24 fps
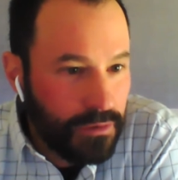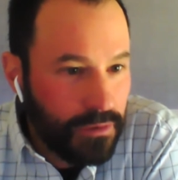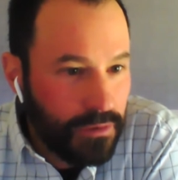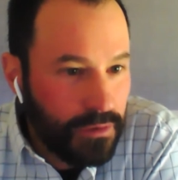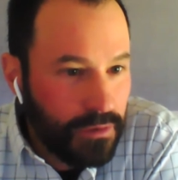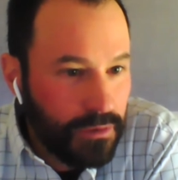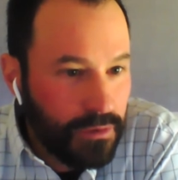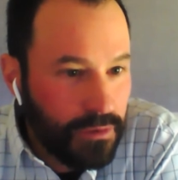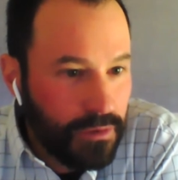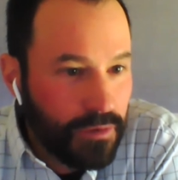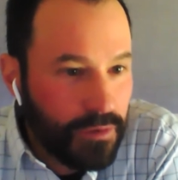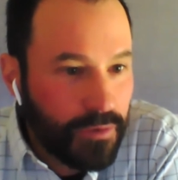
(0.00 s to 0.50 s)

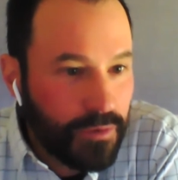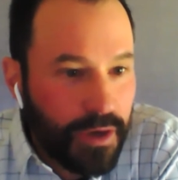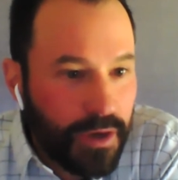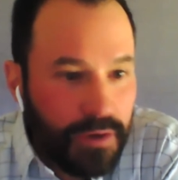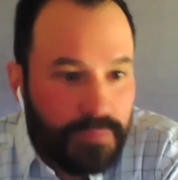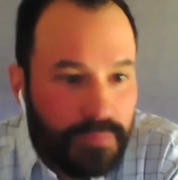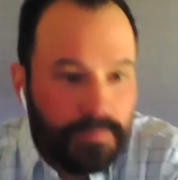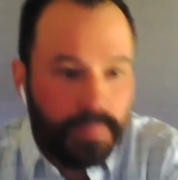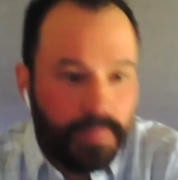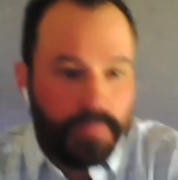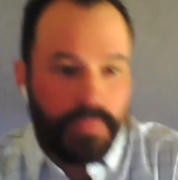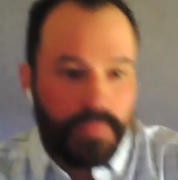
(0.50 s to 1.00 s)
Okay.
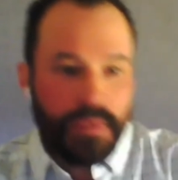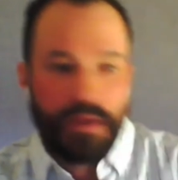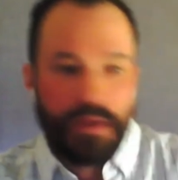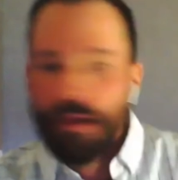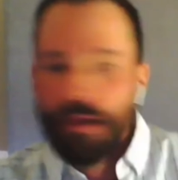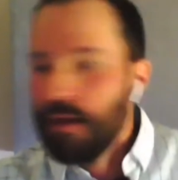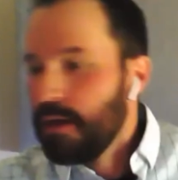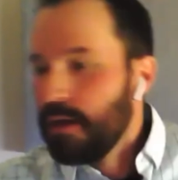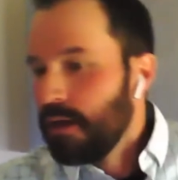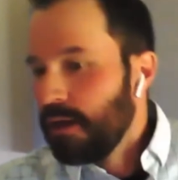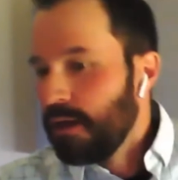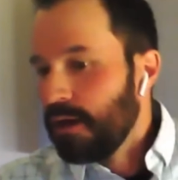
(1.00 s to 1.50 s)

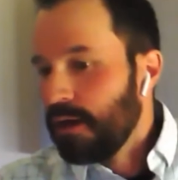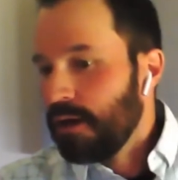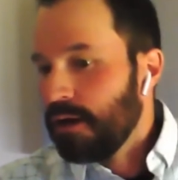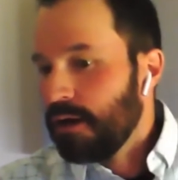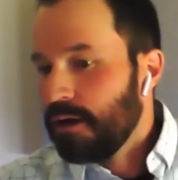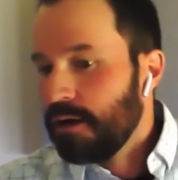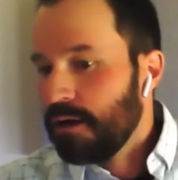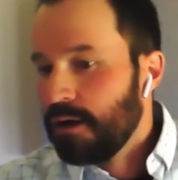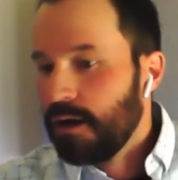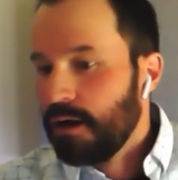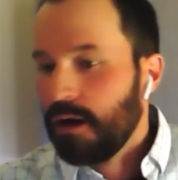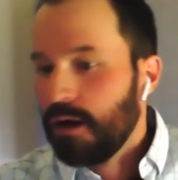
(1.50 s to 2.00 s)

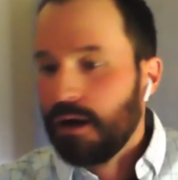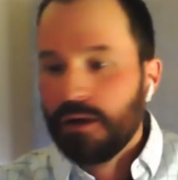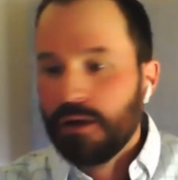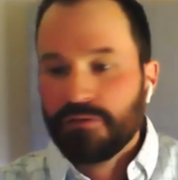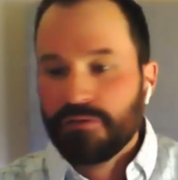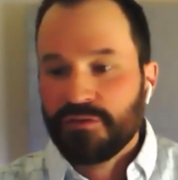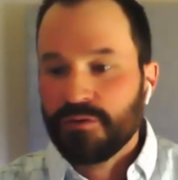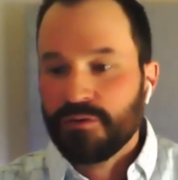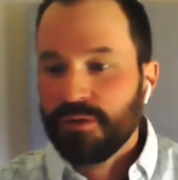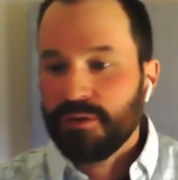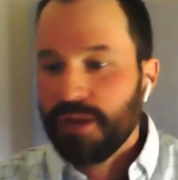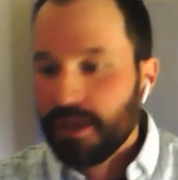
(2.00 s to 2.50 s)

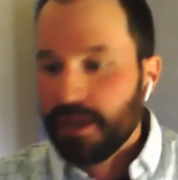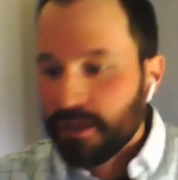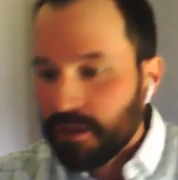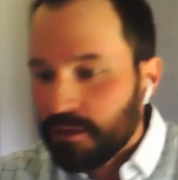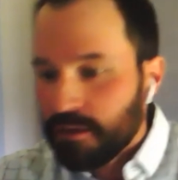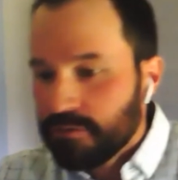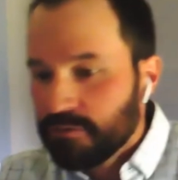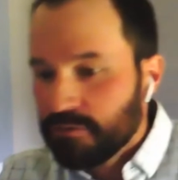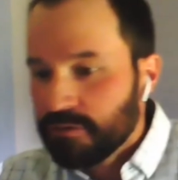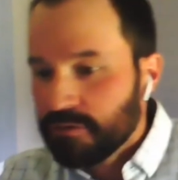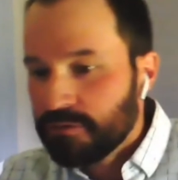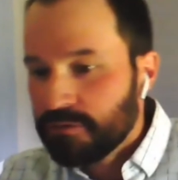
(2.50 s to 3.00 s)
So in that
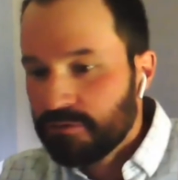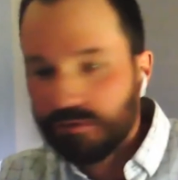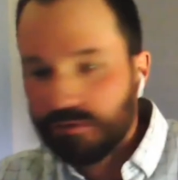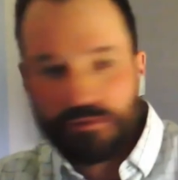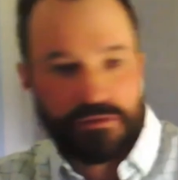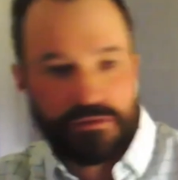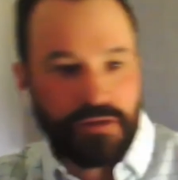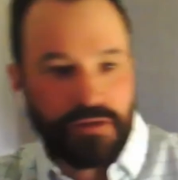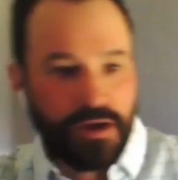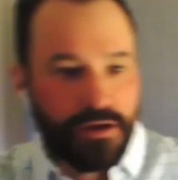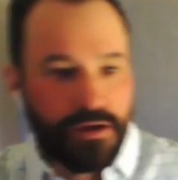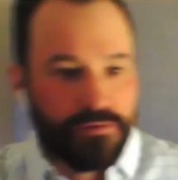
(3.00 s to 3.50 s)
case, let's
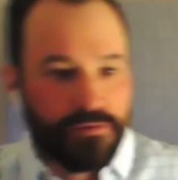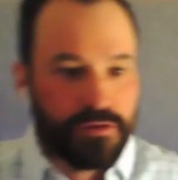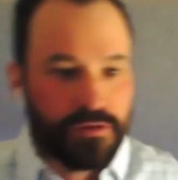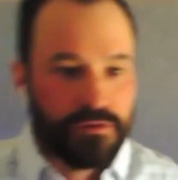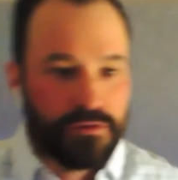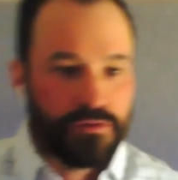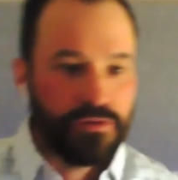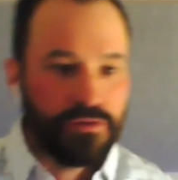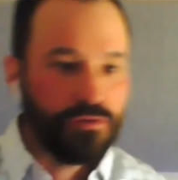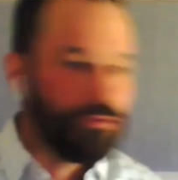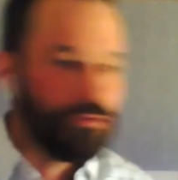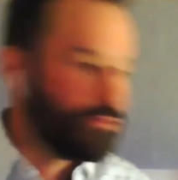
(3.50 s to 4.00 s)
just dive into